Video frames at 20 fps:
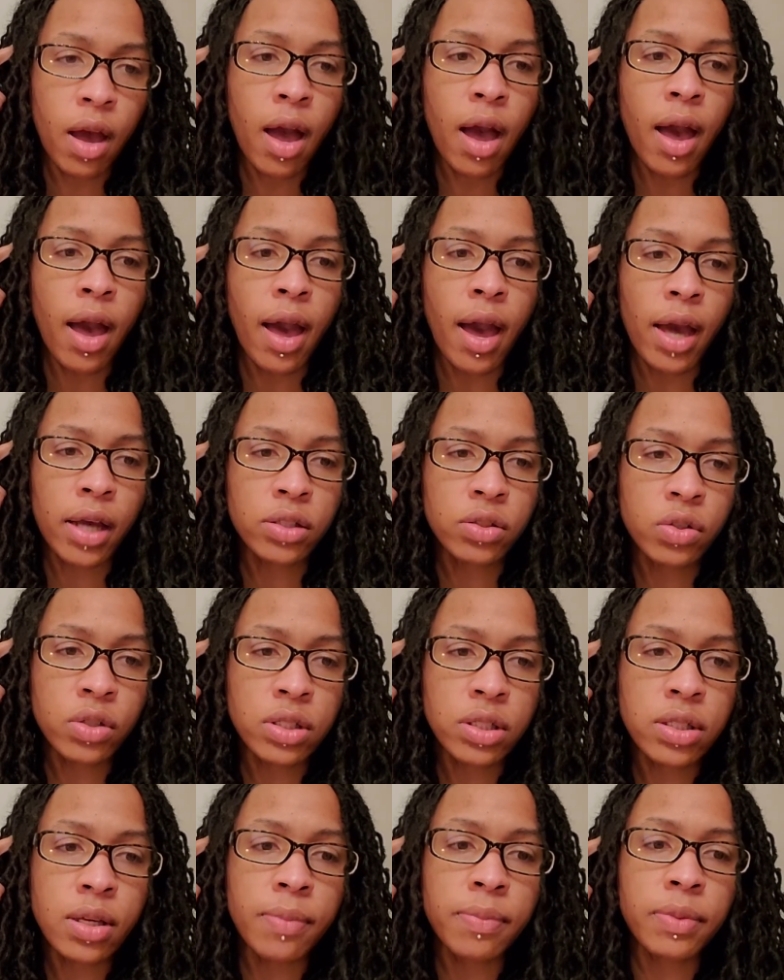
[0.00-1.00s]
Act
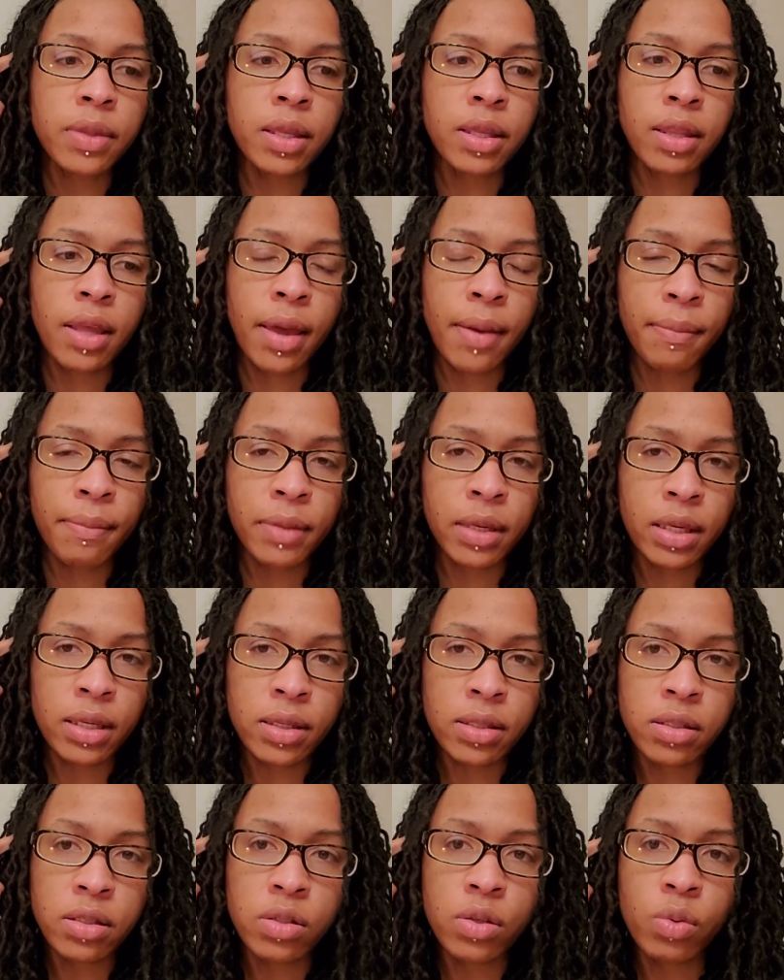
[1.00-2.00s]
on something that
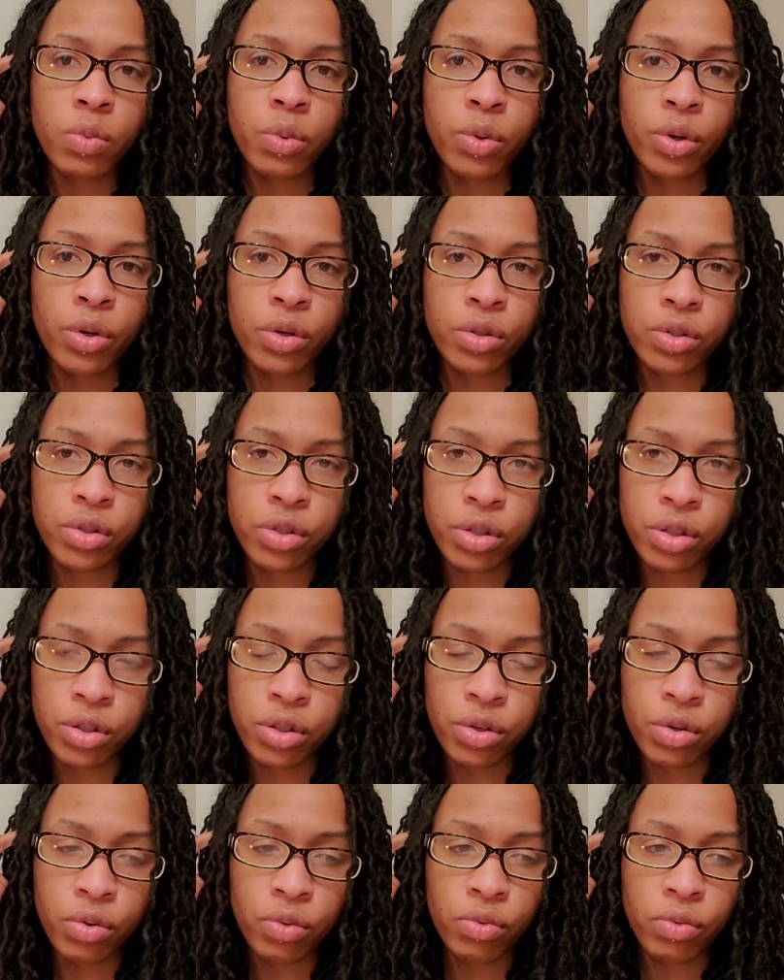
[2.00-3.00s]
means the world to
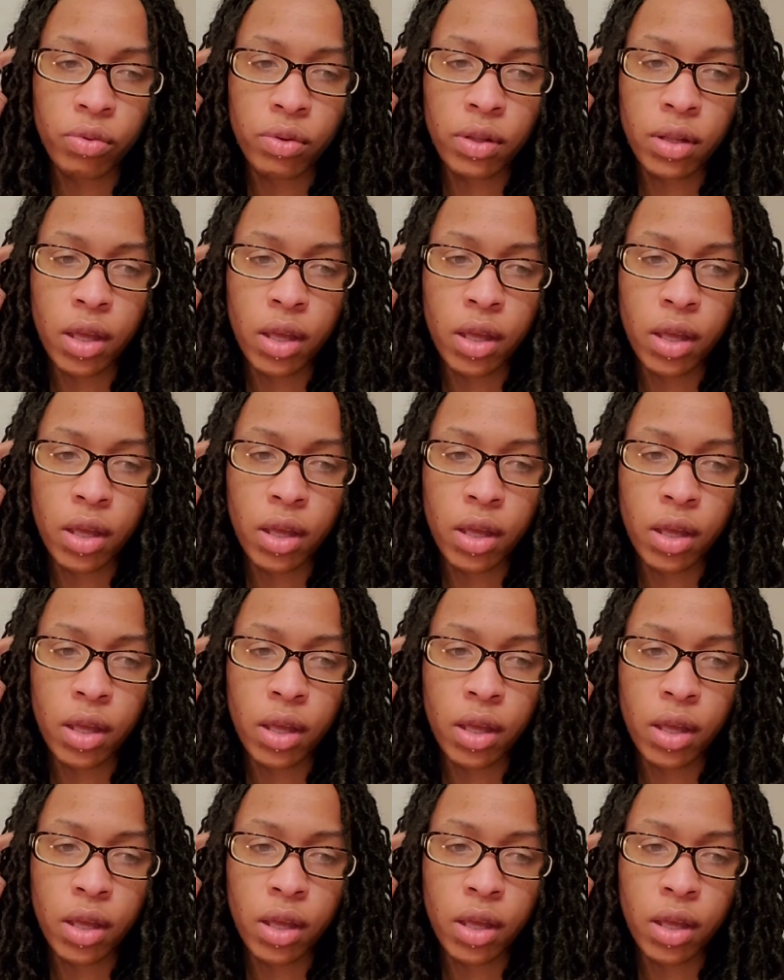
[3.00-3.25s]
you.